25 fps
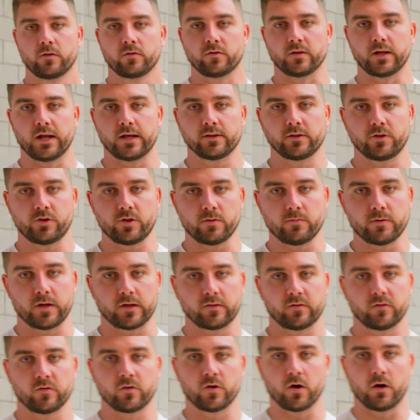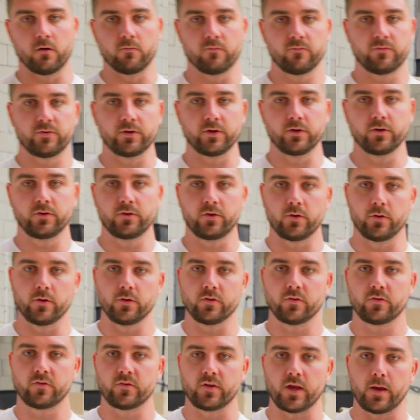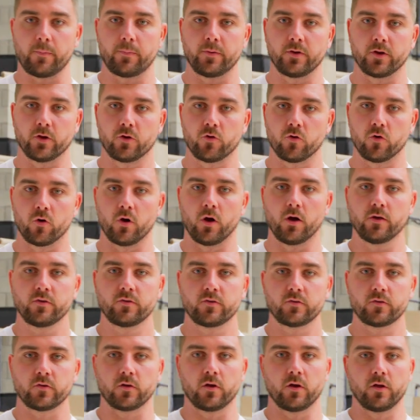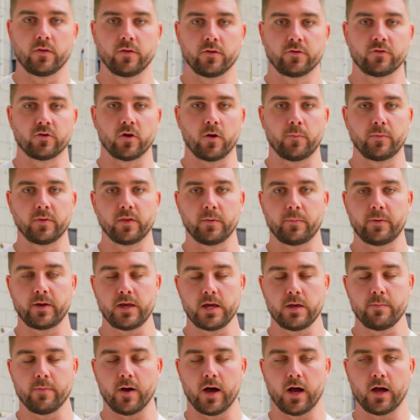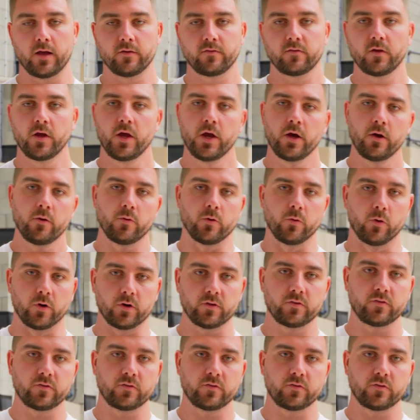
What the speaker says: So now the gymnast is confident doing stepping across on the top of the P-bars. We want to